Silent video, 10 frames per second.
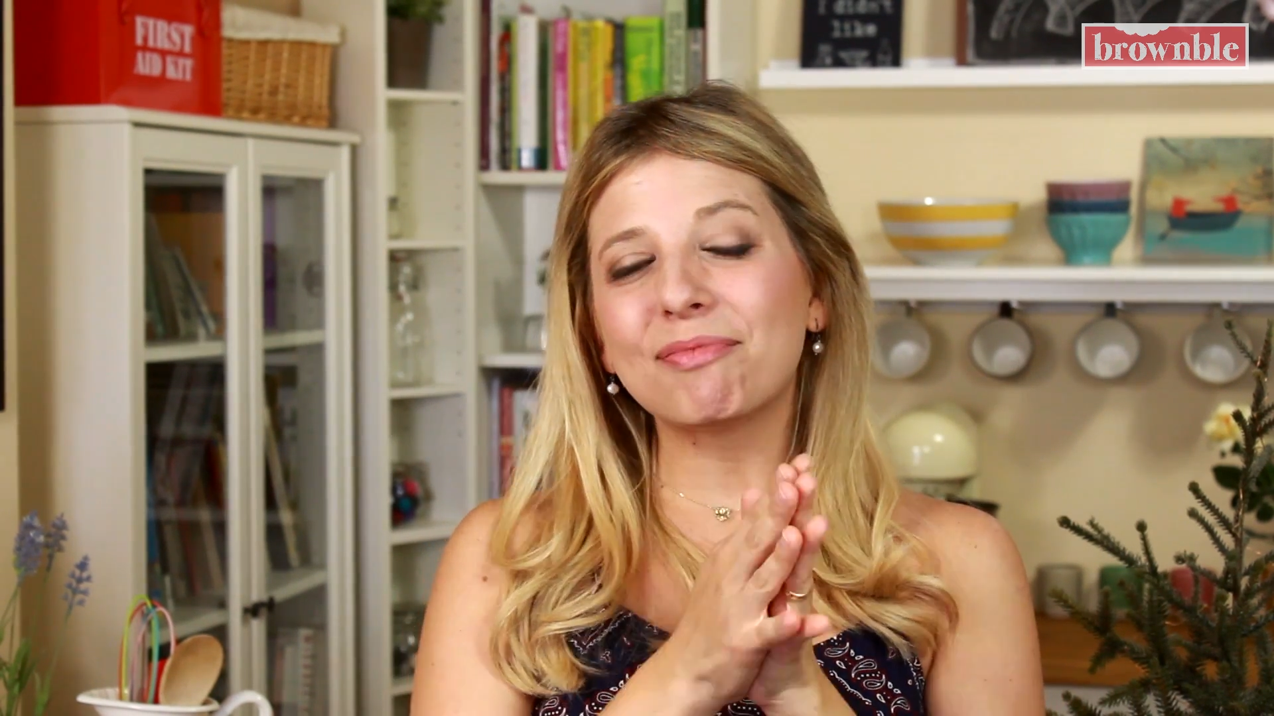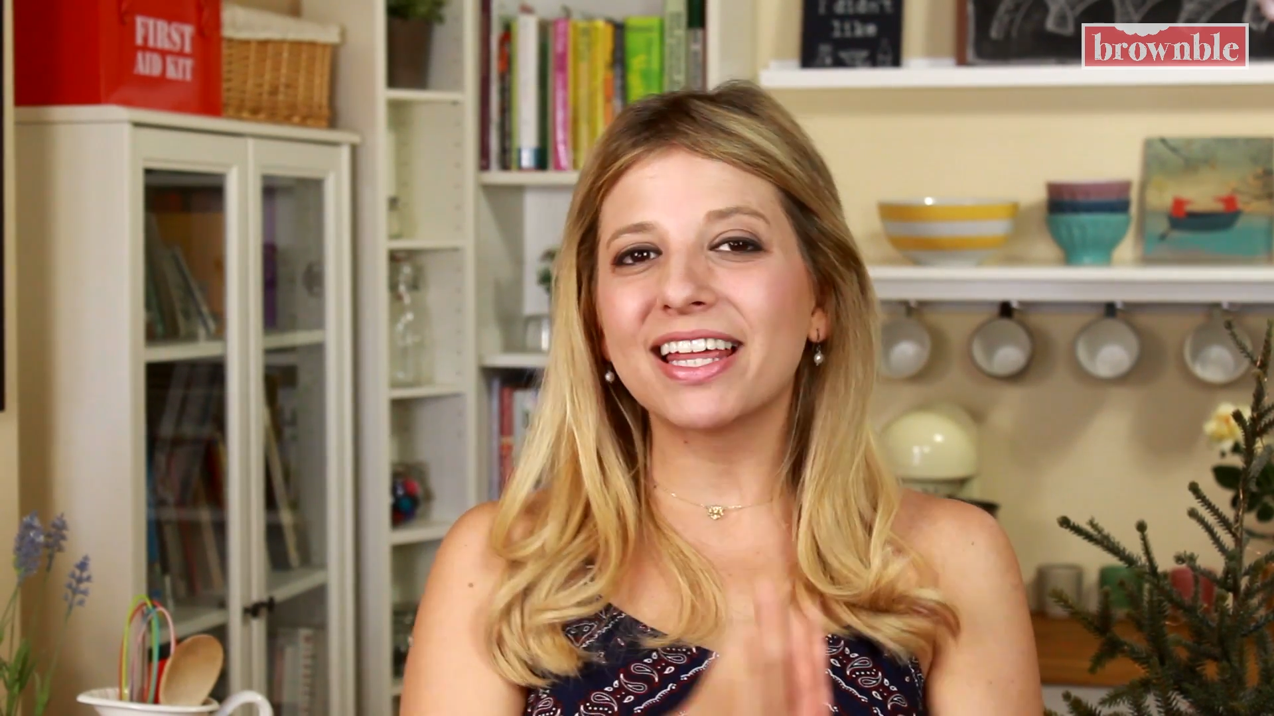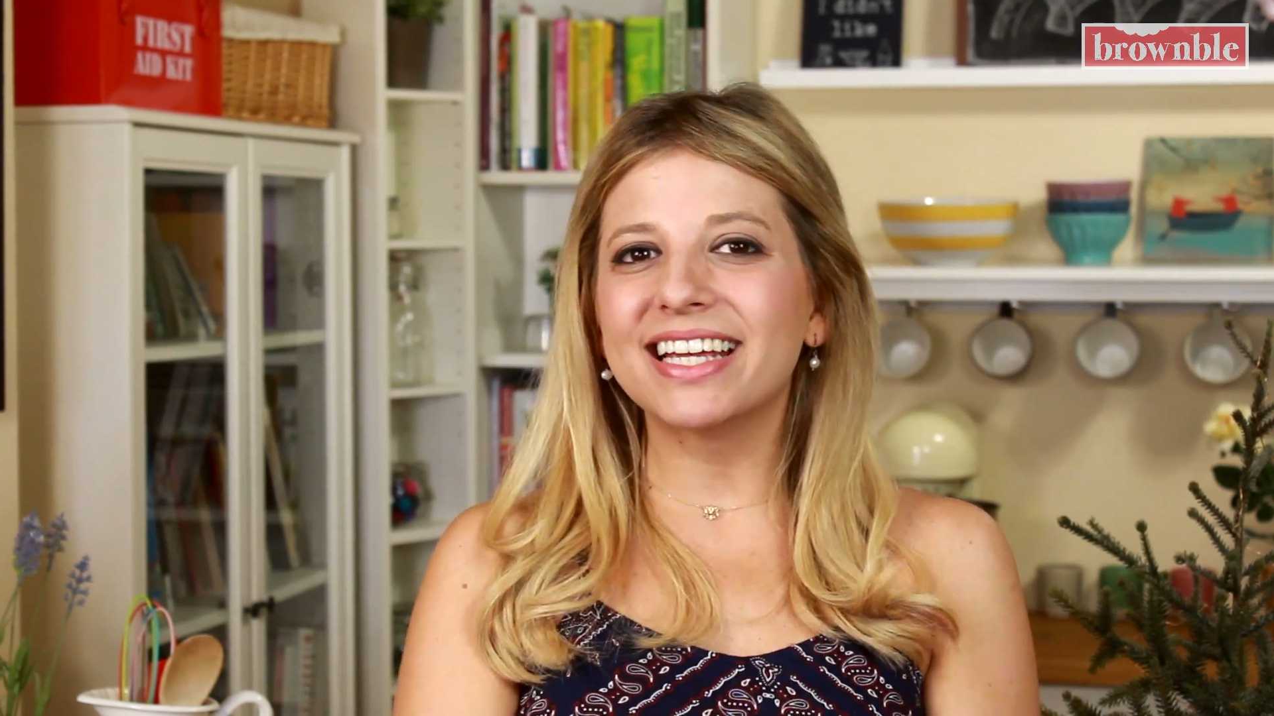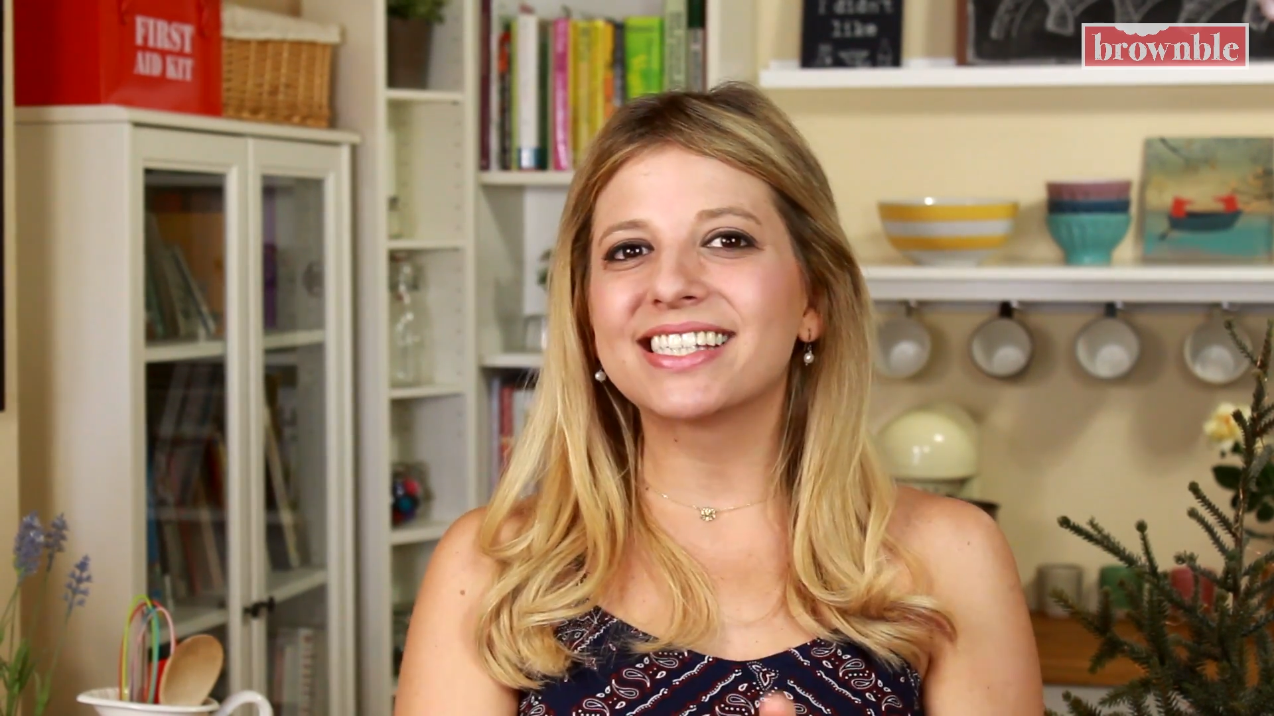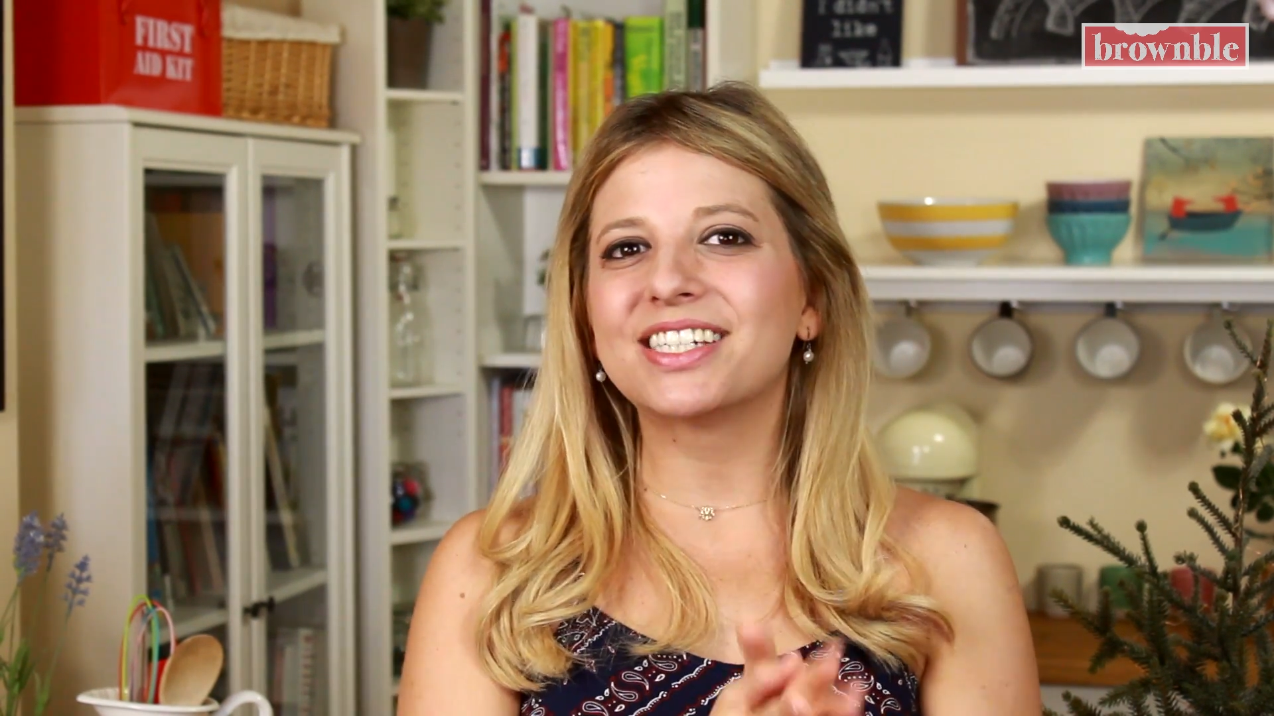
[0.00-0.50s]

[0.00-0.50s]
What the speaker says: place